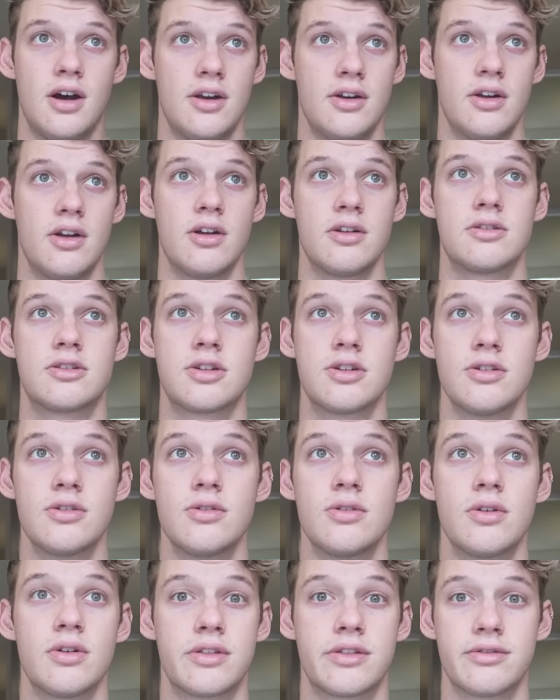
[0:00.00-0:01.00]
I don't know,
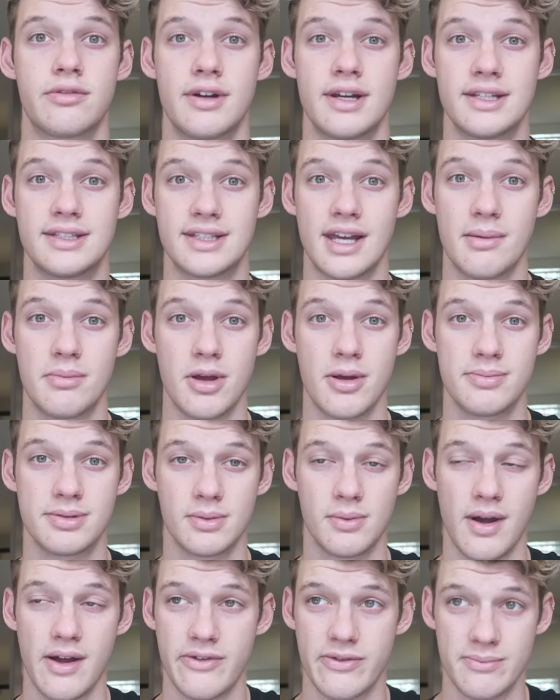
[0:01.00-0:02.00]
2 or 3 suburbs
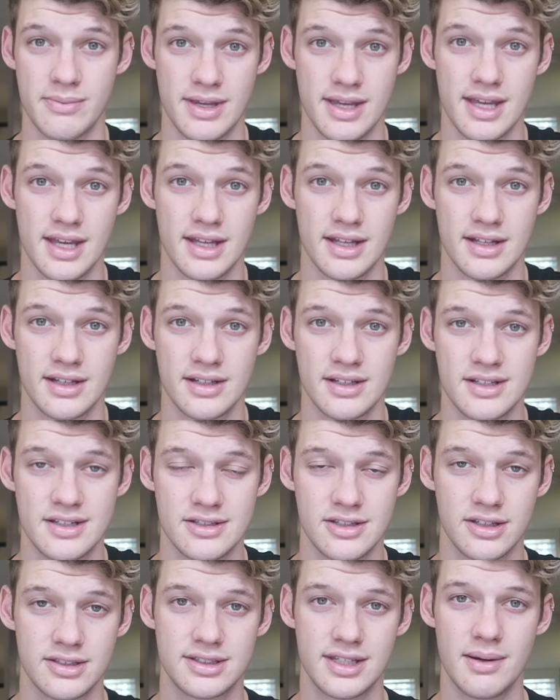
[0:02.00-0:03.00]
away from here.
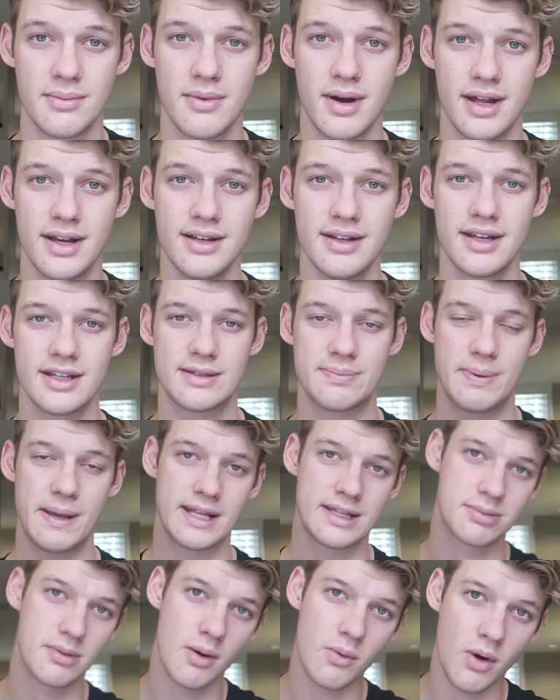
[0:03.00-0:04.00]
So someone has
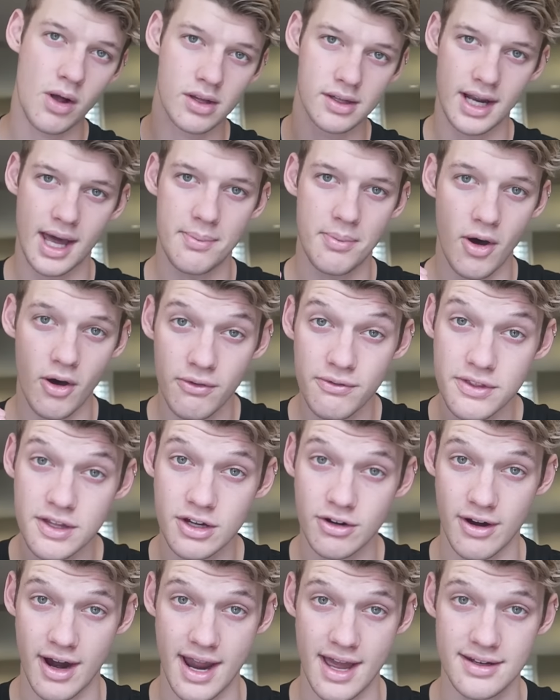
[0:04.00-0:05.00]
picked my wallet up off
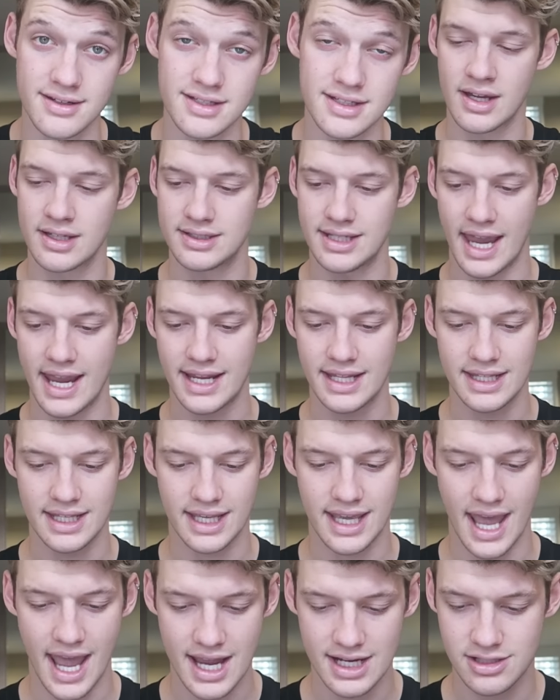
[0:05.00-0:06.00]
the ground, taken
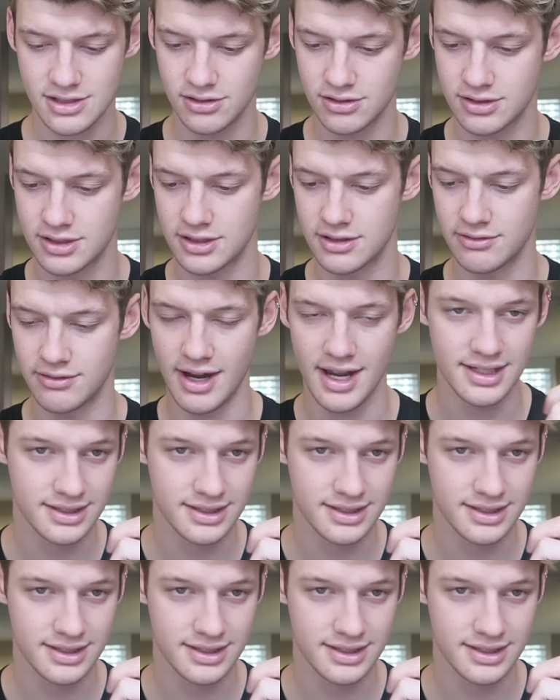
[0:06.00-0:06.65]
the cash, looked at the